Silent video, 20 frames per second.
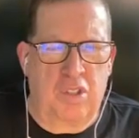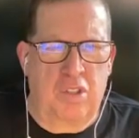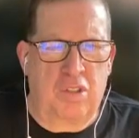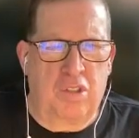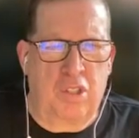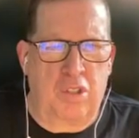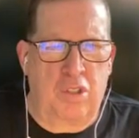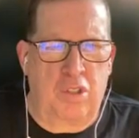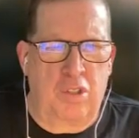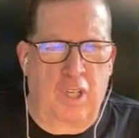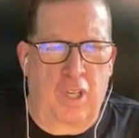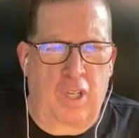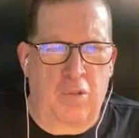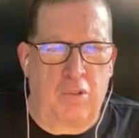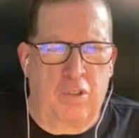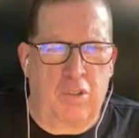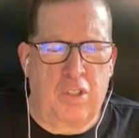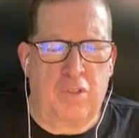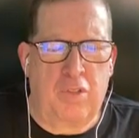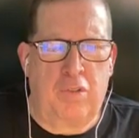You say how
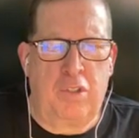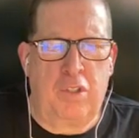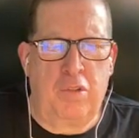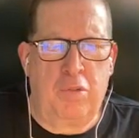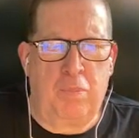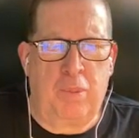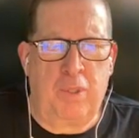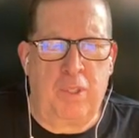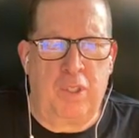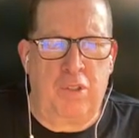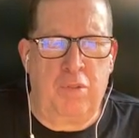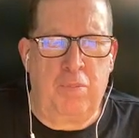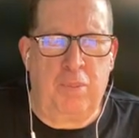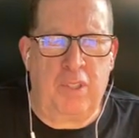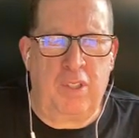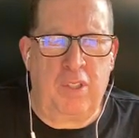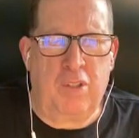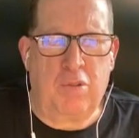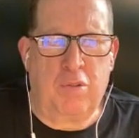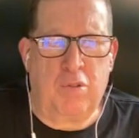long have you've
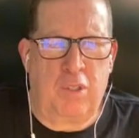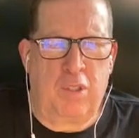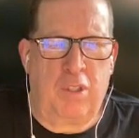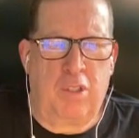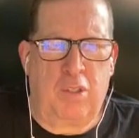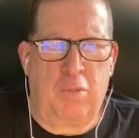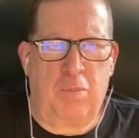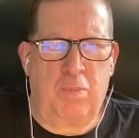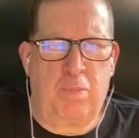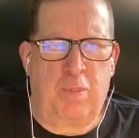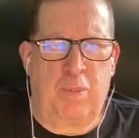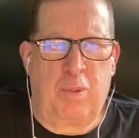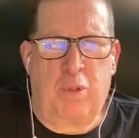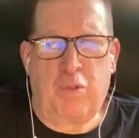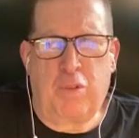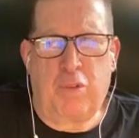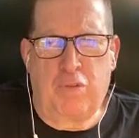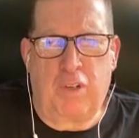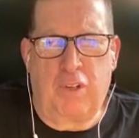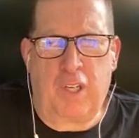been there a little
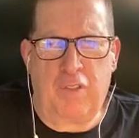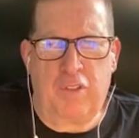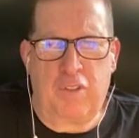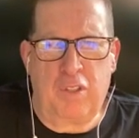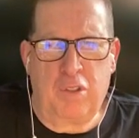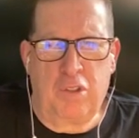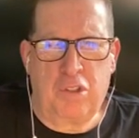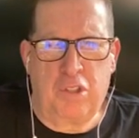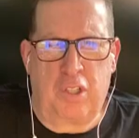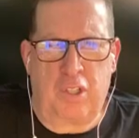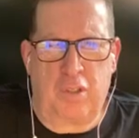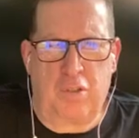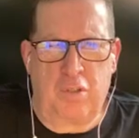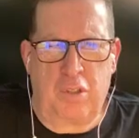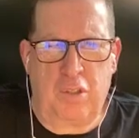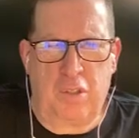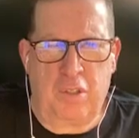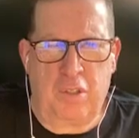over 5 years now?